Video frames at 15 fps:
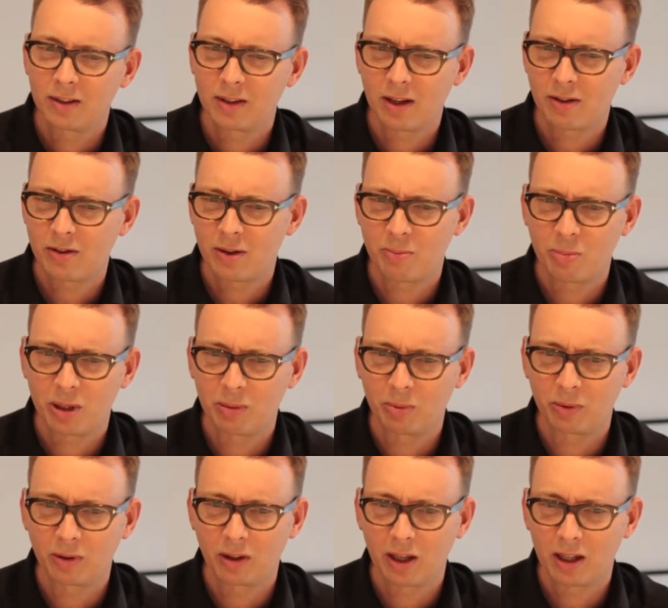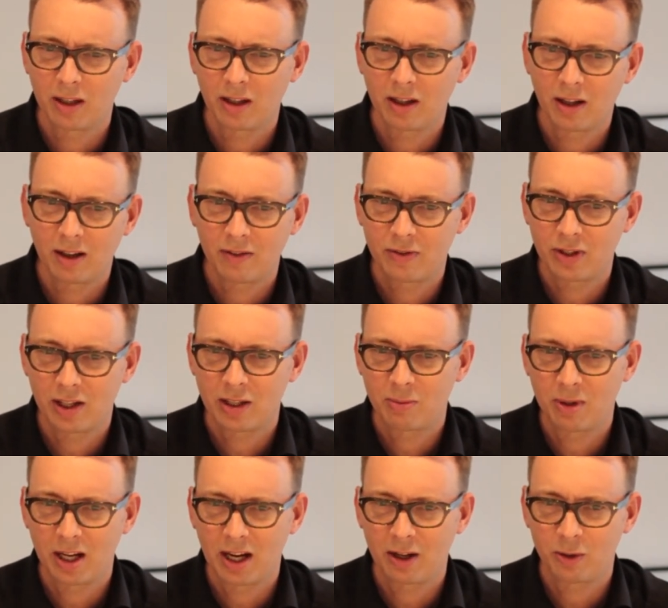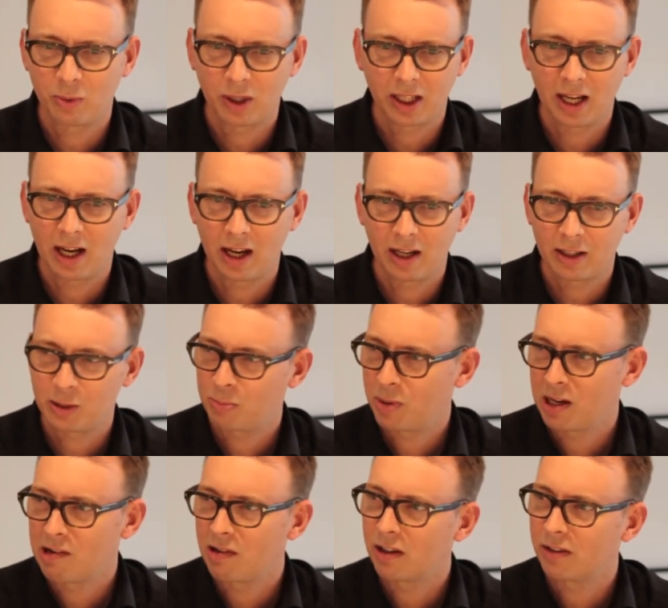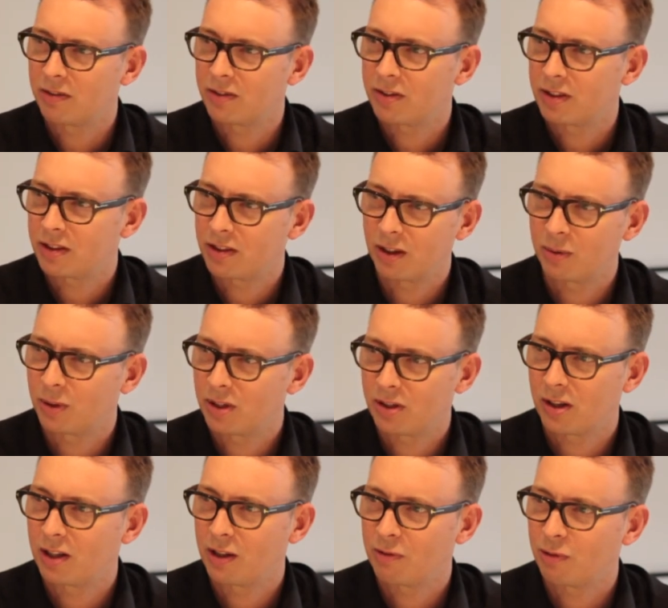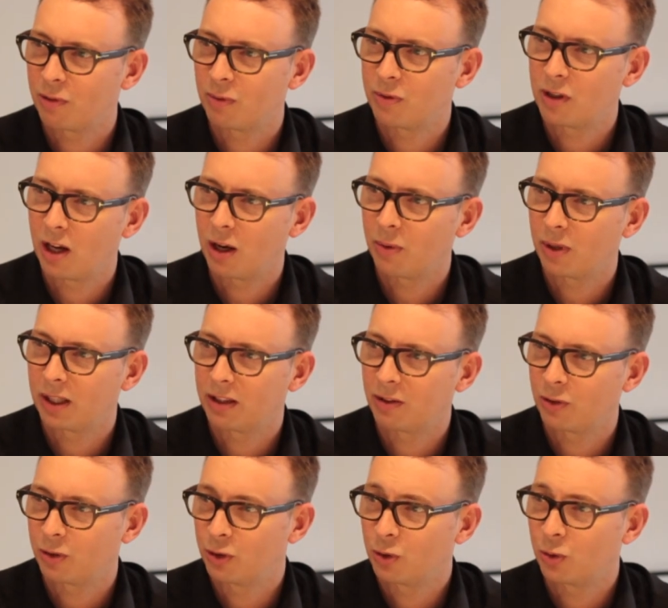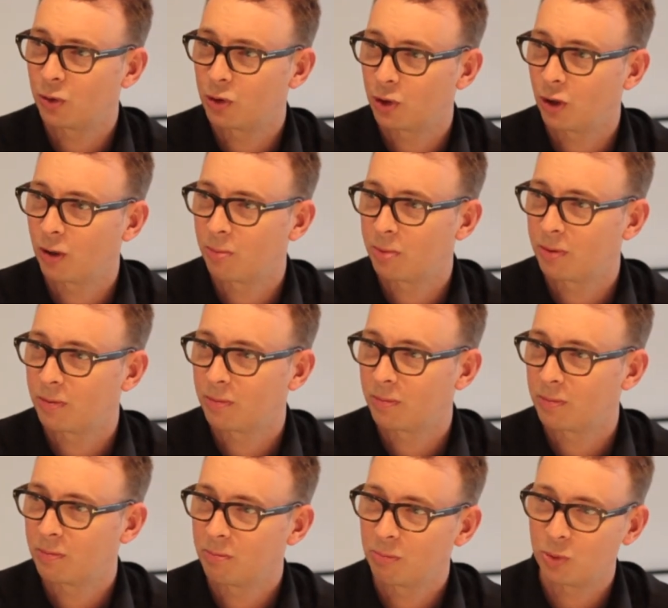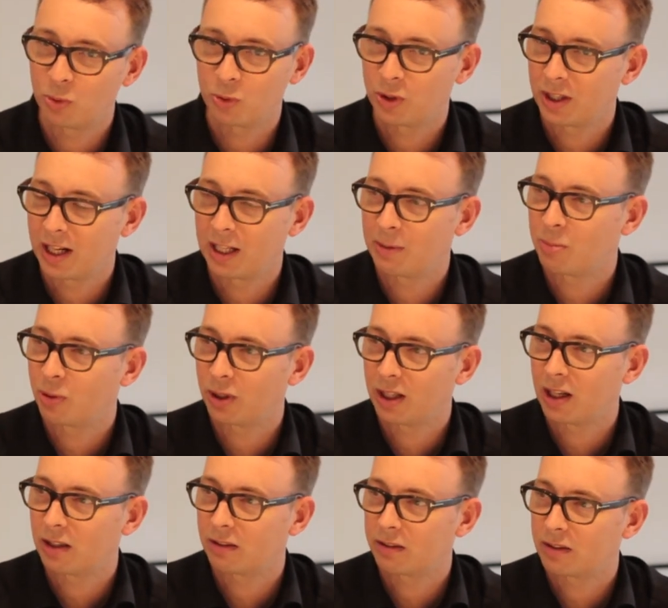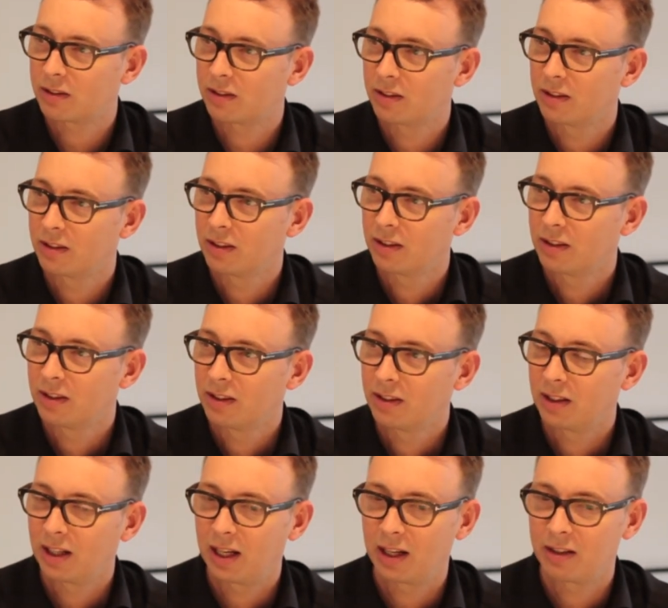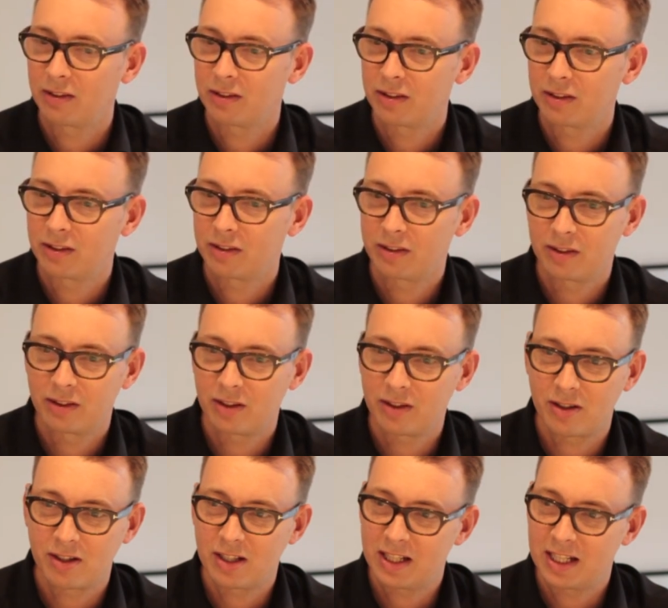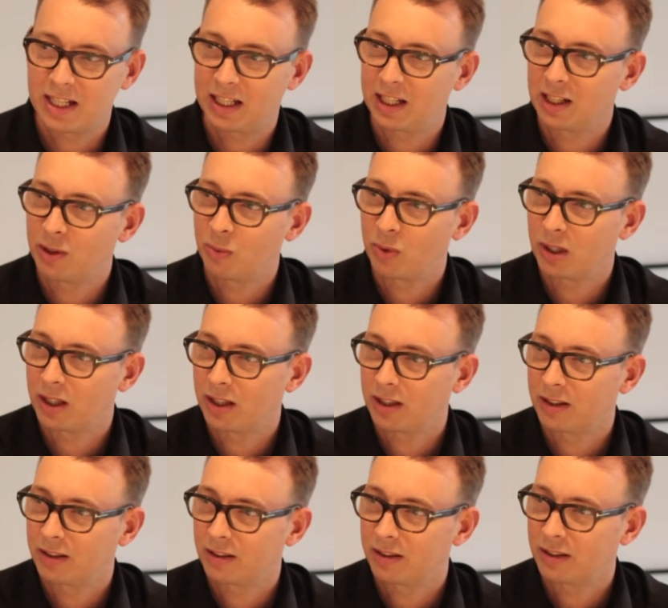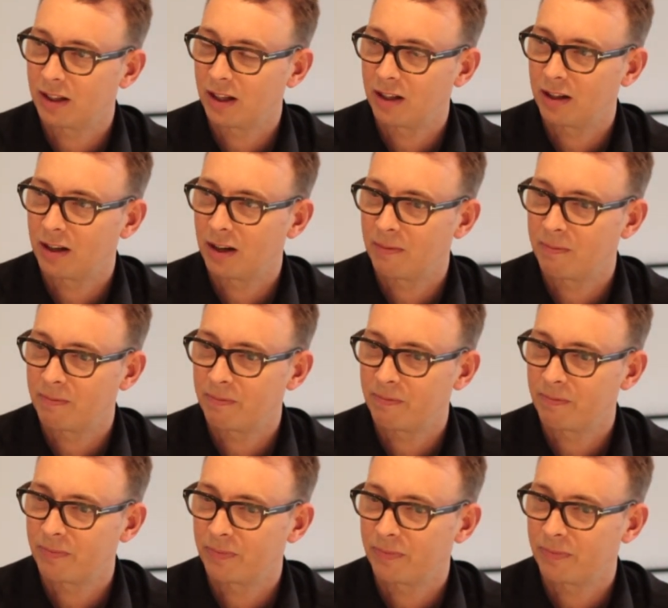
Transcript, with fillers: you know, some people have said to me, "How do I get experience?" So I was only through knowing on your job more than anybody else, and just sticking with it and um,